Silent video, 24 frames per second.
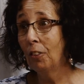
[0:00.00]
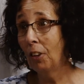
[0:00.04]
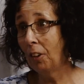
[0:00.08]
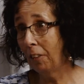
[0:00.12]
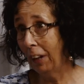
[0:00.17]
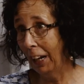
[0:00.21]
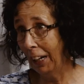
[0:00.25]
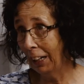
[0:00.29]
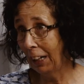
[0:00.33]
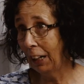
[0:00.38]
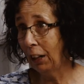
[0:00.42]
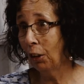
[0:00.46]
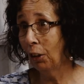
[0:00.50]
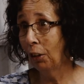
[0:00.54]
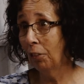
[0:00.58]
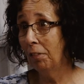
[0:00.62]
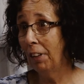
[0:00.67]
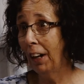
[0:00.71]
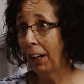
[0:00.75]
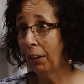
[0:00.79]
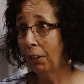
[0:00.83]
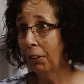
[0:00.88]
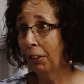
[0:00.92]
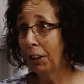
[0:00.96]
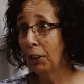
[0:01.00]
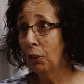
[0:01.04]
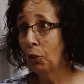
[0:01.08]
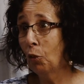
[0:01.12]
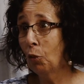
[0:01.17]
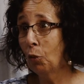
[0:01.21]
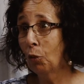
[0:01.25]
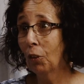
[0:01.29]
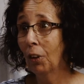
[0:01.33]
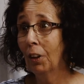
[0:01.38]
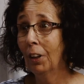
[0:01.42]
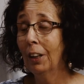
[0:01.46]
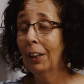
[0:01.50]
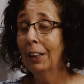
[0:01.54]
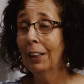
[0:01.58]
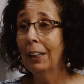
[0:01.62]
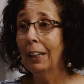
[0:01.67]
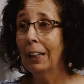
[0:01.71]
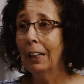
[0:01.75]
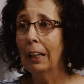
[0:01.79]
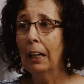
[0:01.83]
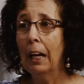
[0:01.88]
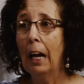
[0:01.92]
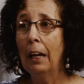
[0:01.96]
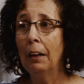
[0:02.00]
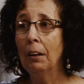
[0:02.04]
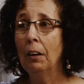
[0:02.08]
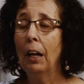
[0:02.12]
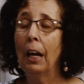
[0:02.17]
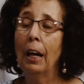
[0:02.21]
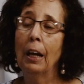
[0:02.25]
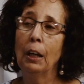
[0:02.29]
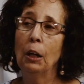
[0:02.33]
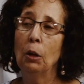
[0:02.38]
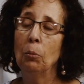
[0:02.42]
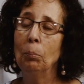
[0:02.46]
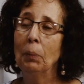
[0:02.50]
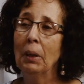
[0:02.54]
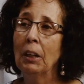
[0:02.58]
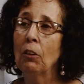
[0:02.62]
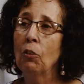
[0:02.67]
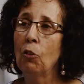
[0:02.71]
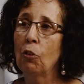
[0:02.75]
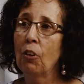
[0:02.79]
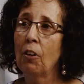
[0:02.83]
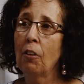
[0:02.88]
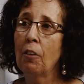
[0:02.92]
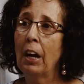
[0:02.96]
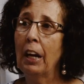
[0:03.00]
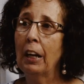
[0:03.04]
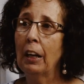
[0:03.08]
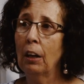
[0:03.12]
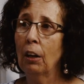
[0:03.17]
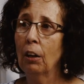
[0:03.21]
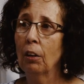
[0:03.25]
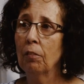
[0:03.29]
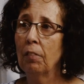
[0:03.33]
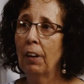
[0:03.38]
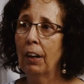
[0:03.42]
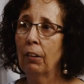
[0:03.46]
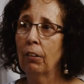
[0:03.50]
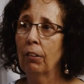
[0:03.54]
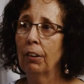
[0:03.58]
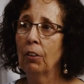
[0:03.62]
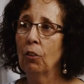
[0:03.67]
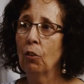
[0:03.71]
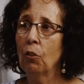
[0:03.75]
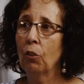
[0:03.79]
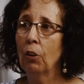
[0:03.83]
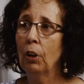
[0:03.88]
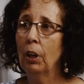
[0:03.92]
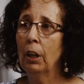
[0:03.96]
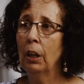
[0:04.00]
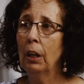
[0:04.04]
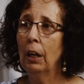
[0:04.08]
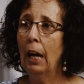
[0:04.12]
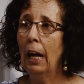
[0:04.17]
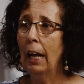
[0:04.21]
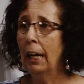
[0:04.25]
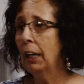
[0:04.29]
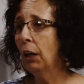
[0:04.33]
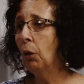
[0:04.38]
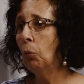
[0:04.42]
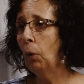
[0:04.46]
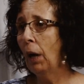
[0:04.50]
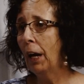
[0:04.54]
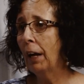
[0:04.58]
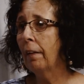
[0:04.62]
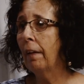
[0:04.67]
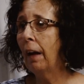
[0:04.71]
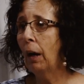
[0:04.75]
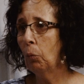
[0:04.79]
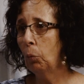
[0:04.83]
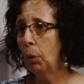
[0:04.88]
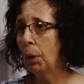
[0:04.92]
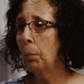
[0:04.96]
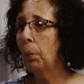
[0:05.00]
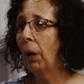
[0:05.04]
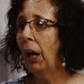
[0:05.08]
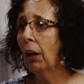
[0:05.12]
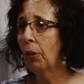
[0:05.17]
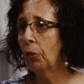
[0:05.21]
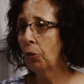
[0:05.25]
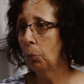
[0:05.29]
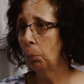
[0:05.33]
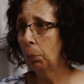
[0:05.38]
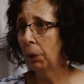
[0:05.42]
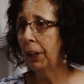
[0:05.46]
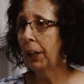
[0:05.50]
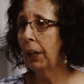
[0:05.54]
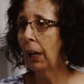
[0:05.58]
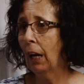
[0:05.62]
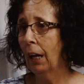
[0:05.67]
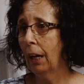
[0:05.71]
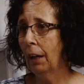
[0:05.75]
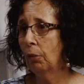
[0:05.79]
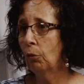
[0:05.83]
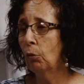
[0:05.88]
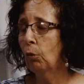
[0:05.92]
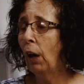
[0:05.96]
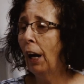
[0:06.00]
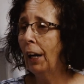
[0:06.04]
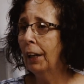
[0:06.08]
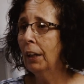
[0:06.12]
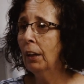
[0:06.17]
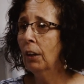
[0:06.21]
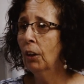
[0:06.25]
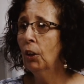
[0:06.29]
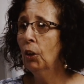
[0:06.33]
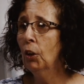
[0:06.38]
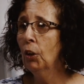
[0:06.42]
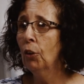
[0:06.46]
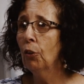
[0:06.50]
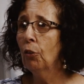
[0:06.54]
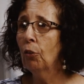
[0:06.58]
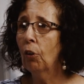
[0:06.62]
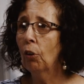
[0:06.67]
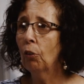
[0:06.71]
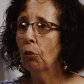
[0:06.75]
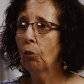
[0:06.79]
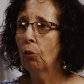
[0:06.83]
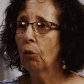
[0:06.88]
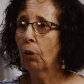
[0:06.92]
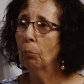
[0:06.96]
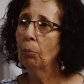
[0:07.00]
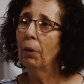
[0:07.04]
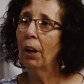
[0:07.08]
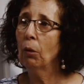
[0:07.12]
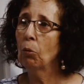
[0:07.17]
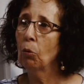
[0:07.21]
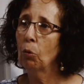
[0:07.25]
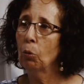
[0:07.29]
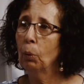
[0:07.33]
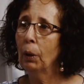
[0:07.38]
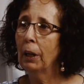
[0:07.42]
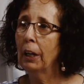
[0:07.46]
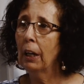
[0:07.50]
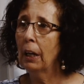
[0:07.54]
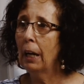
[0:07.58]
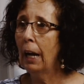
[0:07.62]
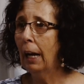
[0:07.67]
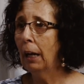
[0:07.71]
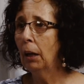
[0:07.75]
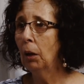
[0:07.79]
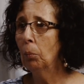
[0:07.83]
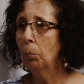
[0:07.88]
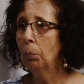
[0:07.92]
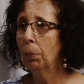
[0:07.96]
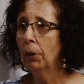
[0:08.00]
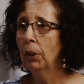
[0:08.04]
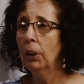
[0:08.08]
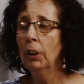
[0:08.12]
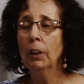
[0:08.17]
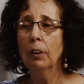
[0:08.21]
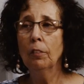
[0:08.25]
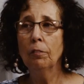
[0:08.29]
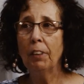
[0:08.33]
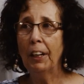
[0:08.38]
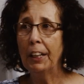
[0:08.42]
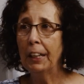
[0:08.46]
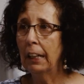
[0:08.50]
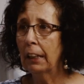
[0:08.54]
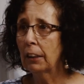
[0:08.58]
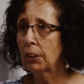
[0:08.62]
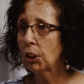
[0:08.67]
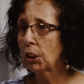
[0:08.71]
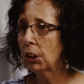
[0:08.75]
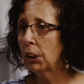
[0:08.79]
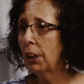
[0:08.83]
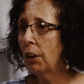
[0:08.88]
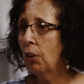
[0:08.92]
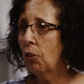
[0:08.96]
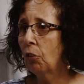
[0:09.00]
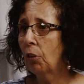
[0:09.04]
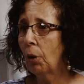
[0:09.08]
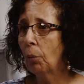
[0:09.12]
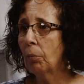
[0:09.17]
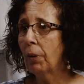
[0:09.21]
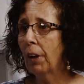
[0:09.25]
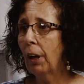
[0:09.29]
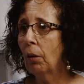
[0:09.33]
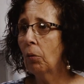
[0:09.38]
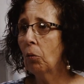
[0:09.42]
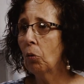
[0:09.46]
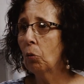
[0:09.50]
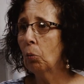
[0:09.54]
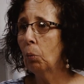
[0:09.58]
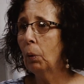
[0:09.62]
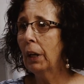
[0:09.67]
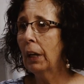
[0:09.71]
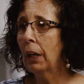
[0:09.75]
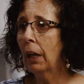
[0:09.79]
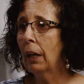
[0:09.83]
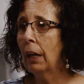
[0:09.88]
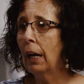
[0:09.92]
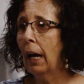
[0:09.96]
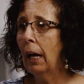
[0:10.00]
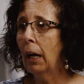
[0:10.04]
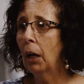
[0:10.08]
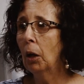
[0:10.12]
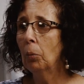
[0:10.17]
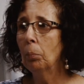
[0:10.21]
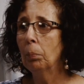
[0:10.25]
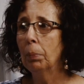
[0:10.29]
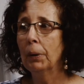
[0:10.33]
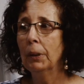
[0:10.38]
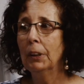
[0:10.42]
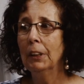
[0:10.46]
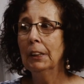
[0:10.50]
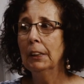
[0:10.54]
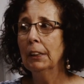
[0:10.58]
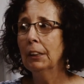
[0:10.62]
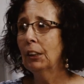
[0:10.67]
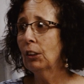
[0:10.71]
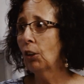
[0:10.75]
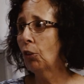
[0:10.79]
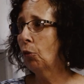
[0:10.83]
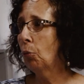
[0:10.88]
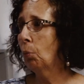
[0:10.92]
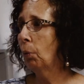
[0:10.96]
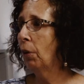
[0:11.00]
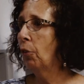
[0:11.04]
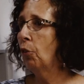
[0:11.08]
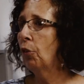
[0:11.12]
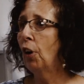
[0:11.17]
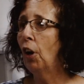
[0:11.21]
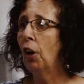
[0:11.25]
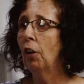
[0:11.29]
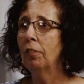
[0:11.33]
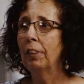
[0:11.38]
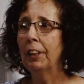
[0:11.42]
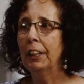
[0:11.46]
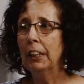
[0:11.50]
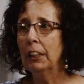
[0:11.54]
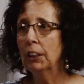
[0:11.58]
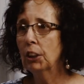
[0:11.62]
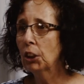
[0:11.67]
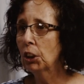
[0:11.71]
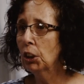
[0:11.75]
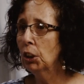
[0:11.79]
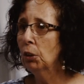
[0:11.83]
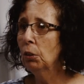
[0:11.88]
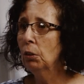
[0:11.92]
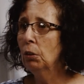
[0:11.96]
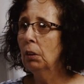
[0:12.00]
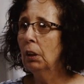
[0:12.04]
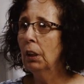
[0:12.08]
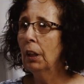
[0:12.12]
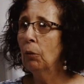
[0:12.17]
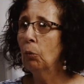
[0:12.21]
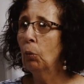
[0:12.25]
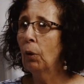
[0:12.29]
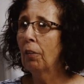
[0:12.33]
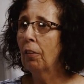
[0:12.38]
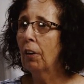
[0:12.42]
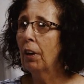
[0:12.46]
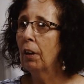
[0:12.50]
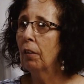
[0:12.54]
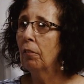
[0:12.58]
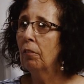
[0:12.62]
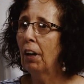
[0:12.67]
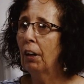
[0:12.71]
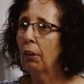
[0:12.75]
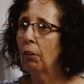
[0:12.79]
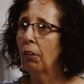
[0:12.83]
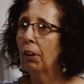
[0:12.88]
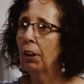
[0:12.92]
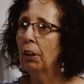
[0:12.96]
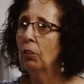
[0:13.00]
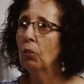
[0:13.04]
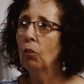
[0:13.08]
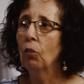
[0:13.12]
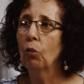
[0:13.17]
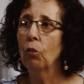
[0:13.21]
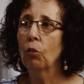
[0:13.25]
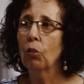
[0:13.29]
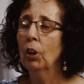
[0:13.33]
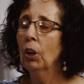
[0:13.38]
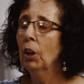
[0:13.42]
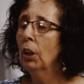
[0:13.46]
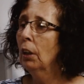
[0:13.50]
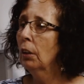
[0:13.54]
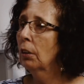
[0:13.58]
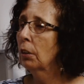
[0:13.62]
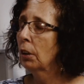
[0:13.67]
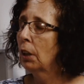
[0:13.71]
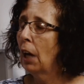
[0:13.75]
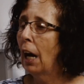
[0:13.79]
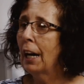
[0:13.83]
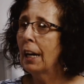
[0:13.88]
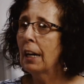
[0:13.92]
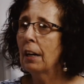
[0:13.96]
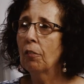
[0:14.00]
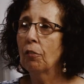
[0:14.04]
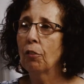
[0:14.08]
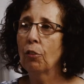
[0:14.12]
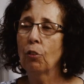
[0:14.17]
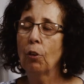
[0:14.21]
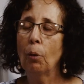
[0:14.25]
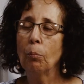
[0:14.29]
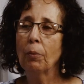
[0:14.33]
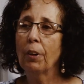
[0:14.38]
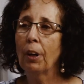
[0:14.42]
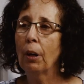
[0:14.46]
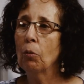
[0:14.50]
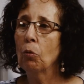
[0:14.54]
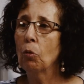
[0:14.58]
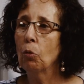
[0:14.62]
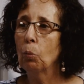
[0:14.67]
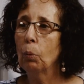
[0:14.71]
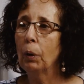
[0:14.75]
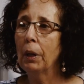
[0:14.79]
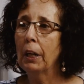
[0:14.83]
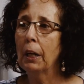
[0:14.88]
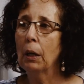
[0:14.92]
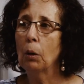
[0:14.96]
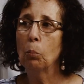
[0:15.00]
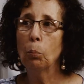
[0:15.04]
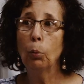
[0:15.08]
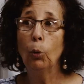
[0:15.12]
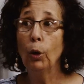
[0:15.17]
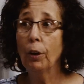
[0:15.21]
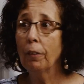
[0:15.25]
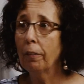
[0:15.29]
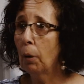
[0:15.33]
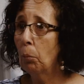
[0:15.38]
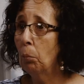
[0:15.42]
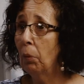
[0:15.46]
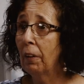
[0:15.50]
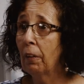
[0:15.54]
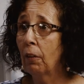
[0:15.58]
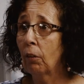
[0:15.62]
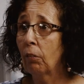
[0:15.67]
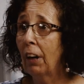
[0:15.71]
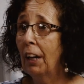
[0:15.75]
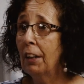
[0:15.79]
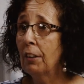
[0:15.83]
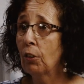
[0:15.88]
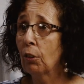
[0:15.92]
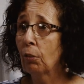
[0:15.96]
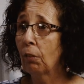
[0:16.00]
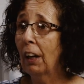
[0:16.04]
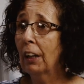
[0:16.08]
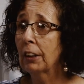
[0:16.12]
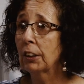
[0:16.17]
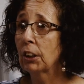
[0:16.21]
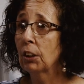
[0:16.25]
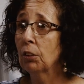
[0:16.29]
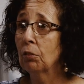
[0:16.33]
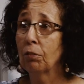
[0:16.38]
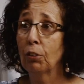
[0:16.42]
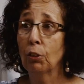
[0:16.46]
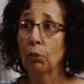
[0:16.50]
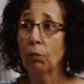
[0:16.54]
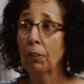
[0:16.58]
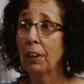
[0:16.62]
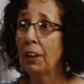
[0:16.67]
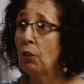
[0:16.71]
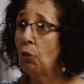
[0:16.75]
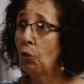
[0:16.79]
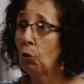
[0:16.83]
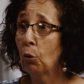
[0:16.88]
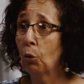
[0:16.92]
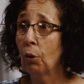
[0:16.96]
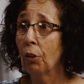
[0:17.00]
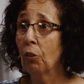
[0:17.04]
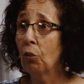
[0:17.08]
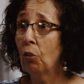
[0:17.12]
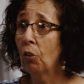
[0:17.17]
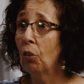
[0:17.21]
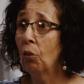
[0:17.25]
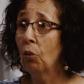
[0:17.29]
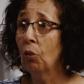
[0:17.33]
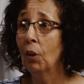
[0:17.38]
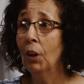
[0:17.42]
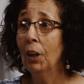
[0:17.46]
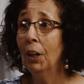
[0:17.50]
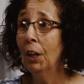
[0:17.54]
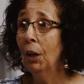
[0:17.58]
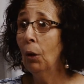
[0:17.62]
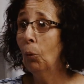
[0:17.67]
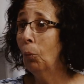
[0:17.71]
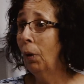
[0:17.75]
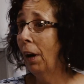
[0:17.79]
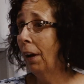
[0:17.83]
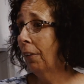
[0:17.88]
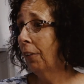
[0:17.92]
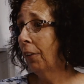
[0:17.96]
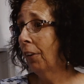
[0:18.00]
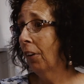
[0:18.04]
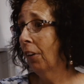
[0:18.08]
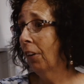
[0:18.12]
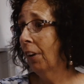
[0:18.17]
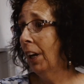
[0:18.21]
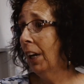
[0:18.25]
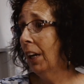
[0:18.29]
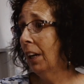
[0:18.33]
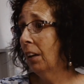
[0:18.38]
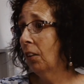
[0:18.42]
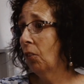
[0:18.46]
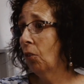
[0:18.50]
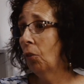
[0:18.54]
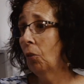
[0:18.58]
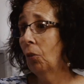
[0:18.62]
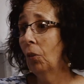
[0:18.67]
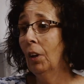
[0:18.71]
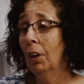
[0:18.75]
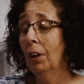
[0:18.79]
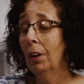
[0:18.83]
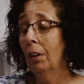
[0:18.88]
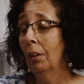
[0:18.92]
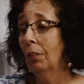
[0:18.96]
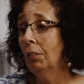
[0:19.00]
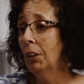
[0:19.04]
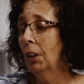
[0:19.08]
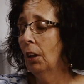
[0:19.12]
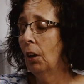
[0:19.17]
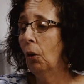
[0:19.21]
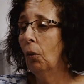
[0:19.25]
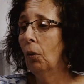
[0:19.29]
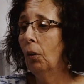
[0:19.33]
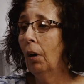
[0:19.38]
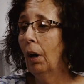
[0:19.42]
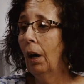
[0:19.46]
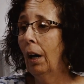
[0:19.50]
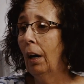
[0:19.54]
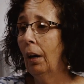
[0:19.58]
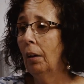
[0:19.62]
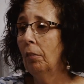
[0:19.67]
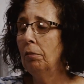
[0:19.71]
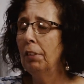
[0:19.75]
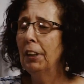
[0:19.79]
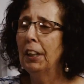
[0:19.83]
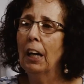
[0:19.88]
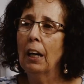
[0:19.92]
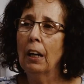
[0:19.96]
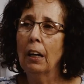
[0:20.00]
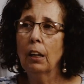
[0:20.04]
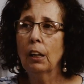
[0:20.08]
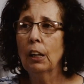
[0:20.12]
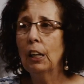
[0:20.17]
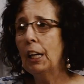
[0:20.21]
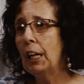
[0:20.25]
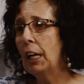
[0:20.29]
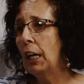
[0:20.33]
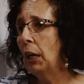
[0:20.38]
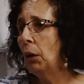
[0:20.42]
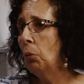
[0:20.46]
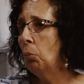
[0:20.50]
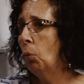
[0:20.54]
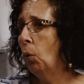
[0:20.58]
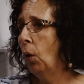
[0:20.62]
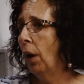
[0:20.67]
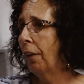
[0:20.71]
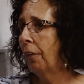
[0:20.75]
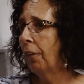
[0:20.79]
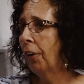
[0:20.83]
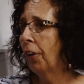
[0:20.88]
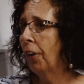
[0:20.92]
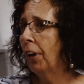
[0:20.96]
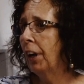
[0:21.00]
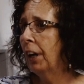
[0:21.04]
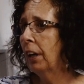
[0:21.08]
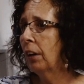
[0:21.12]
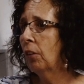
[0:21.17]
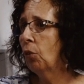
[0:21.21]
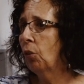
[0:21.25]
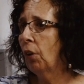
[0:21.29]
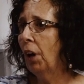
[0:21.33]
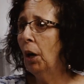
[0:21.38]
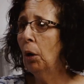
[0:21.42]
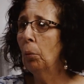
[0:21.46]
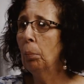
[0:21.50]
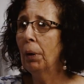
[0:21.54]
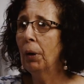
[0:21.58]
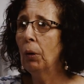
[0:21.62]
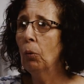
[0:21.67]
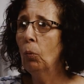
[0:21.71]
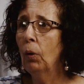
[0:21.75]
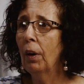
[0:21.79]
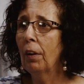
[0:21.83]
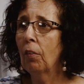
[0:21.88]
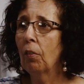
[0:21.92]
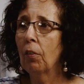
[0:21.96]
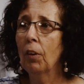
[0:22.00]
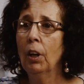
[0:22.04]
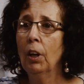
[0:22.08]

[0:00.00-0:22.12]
to take care of veterans. And it means to take care of veterans in any way that we possibly can, right? So sometimes we can help financially, sometimes we can help just resolve an issue within a veteran's life, sometimes we can point them in the right direction for resources, whether it's a VA claim, whether it's helping with